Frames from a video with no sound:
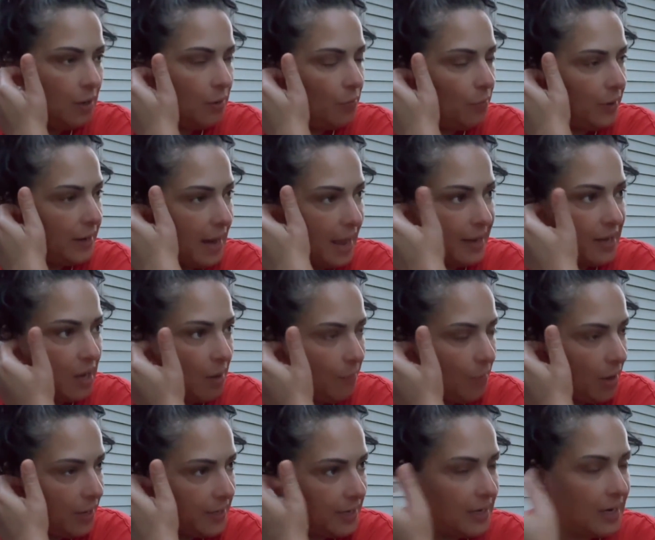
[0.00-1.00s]
when I come
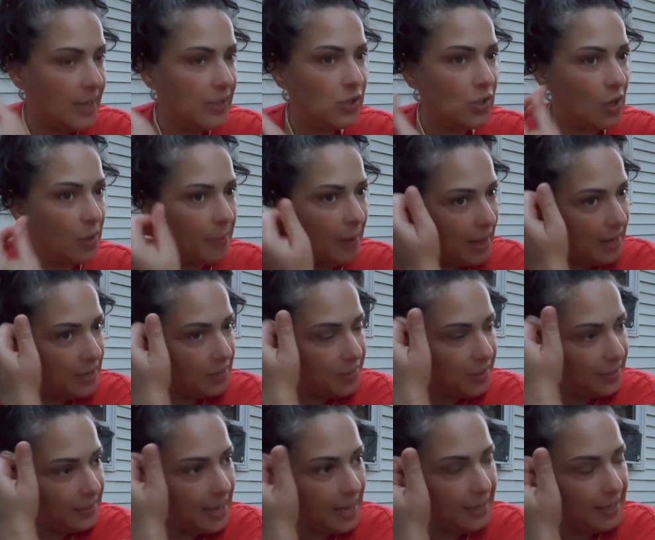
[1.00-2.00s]
on here and I talk about
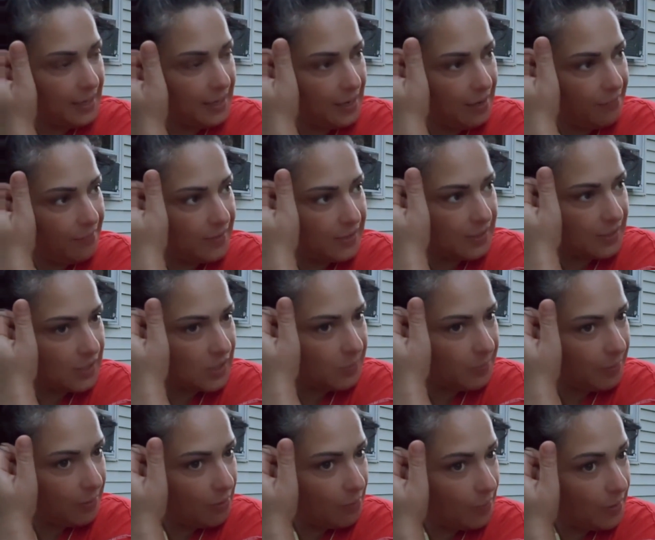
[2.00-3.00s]
anything negative, it's because
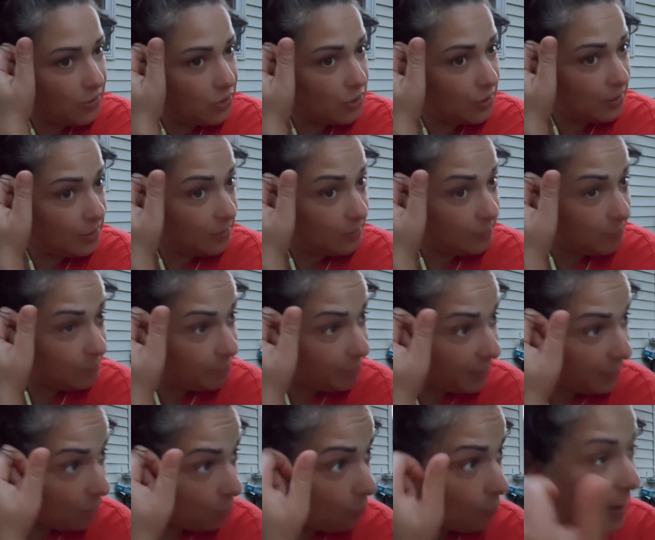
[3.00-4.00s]
spirit wants you to be
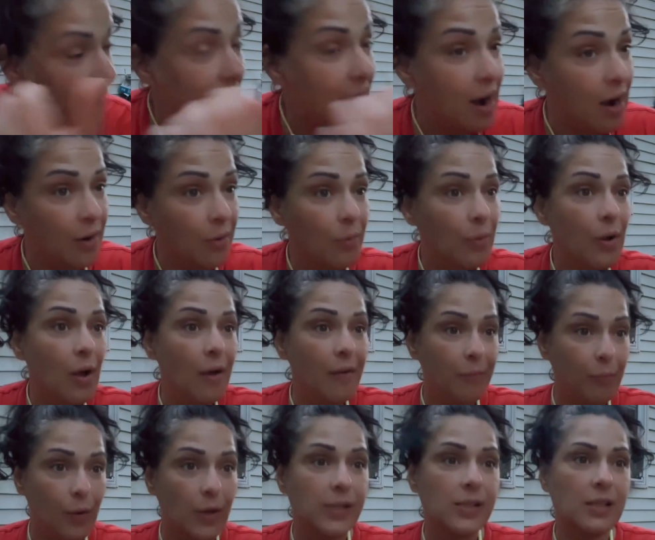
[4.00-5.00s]
aware
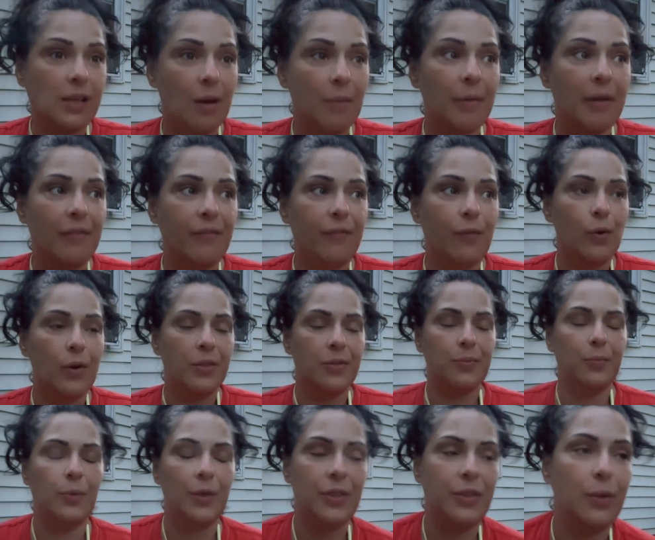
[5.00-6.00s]
of what's coming
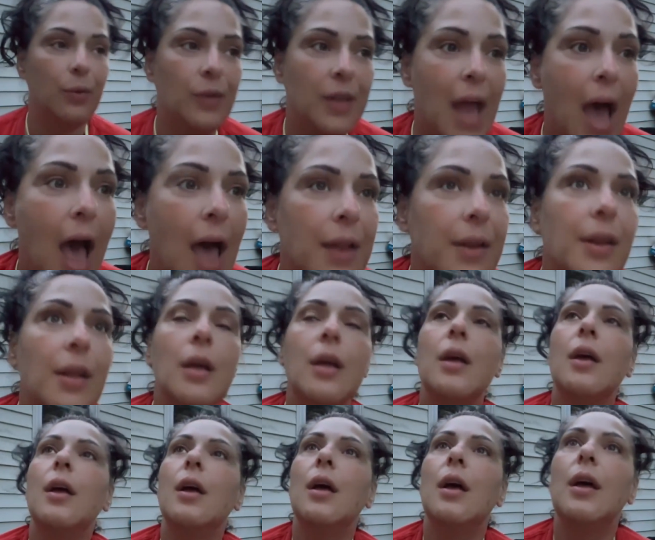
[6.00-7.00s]
forth with you.
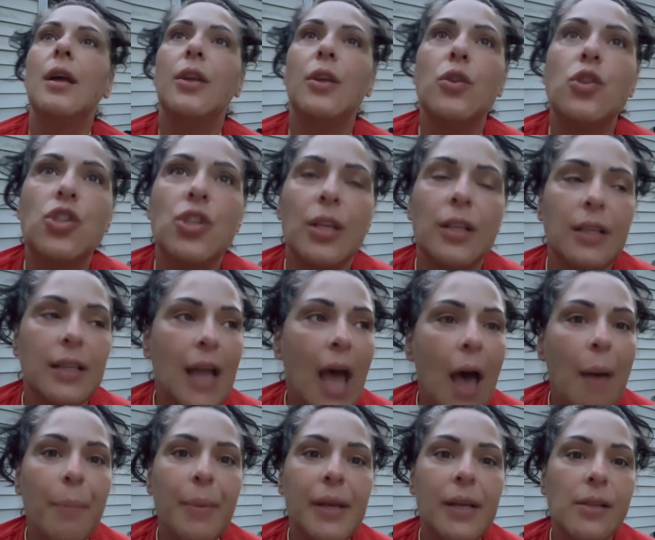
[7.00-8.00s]
You should
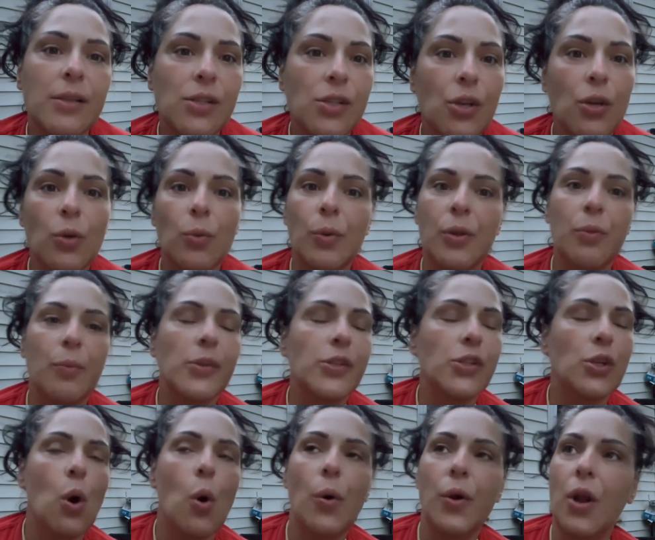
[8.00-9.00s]
not be concerned with what's
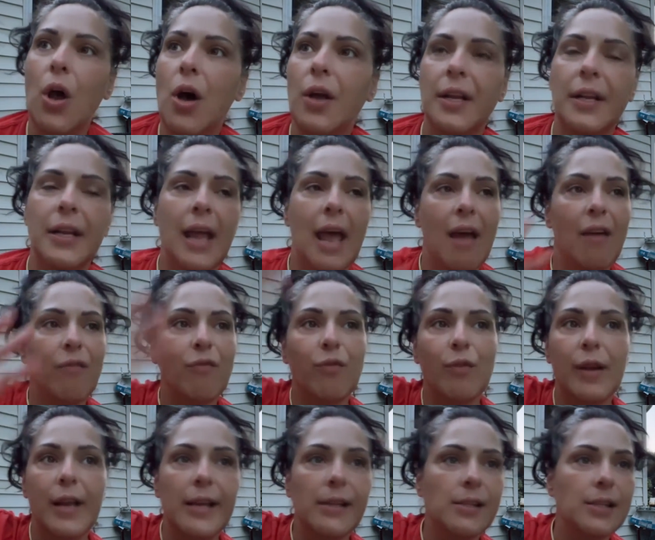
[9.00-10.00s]
going on in
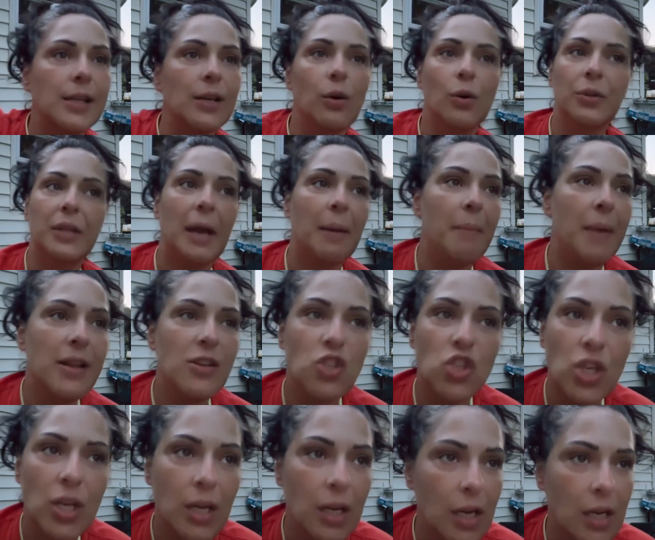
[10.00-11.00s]
every single
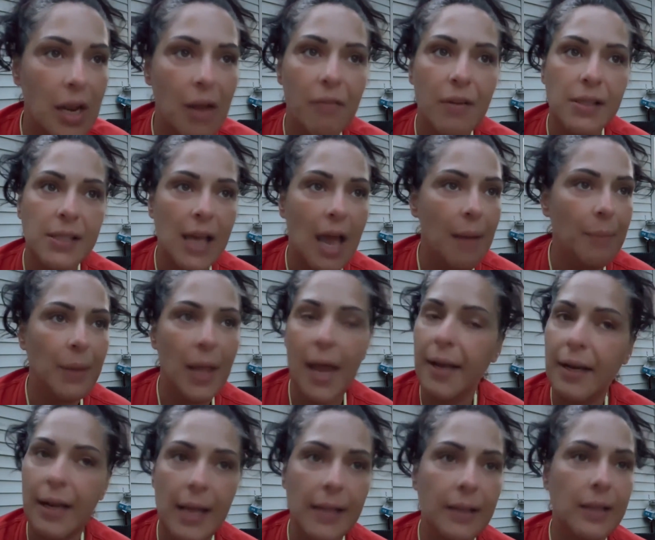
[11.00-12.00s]
dimension and every
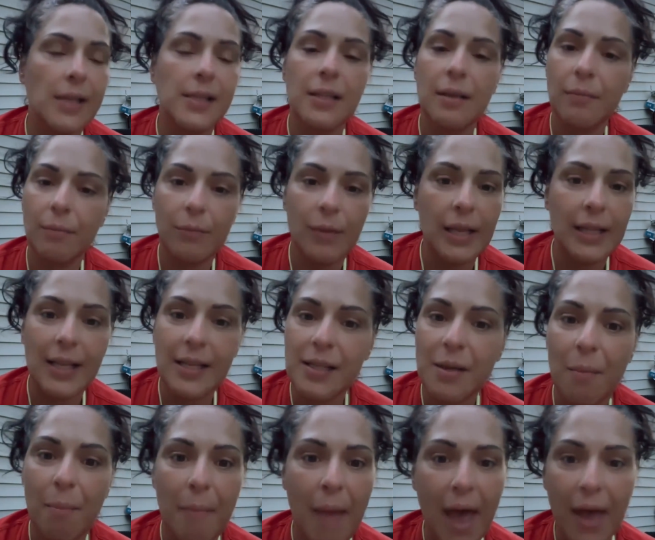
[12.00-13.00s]
timeline. It
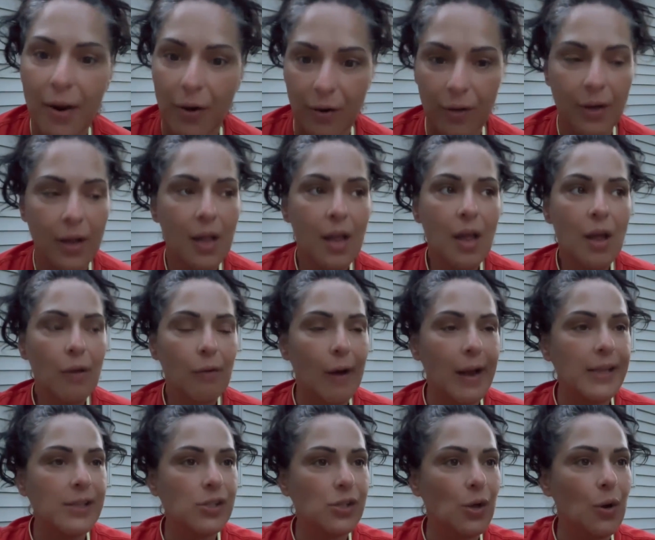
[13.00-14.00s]
doesn't matter,
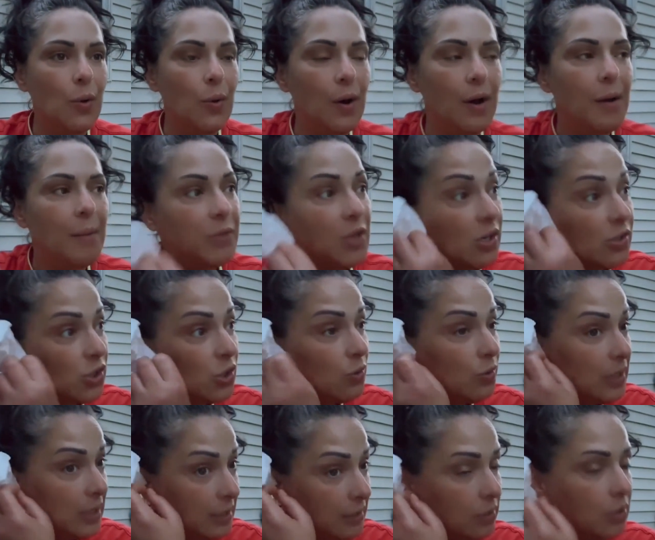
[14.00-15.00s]
right? So you're
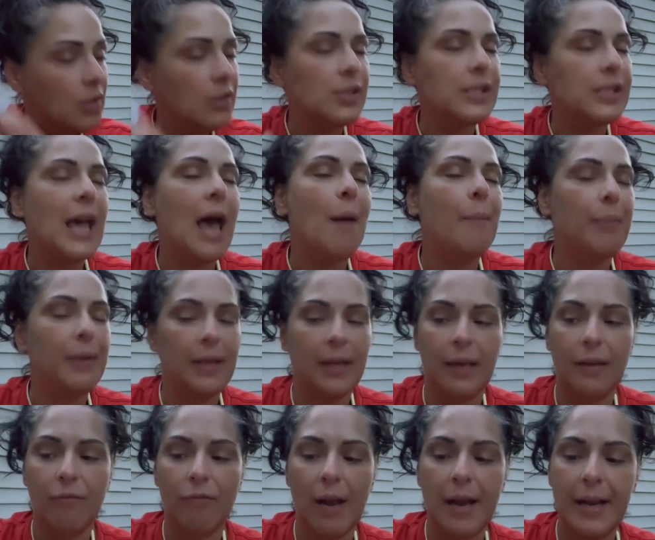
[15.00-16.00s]
tuning, you're tapping
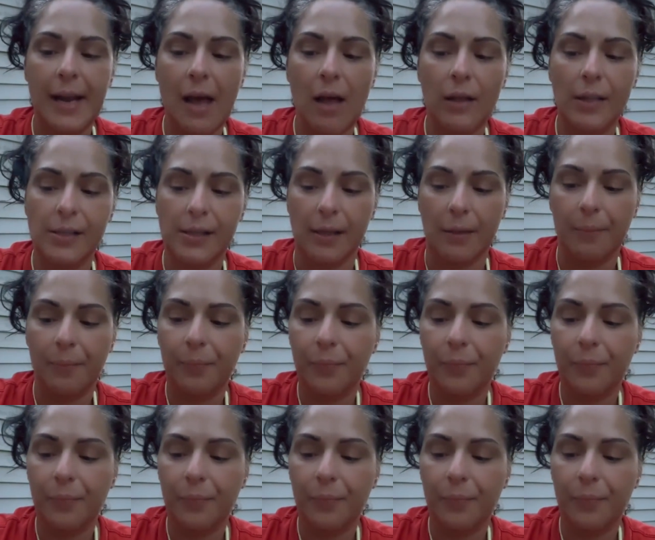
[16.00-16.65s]
in right now. Listen.